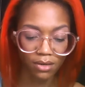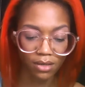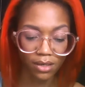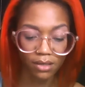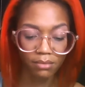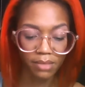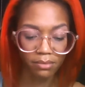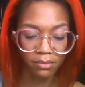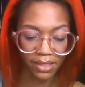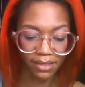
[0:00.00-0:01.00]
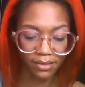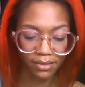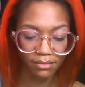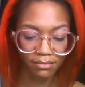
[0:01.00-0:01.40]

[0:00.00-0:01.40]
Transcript: and a bubble bath.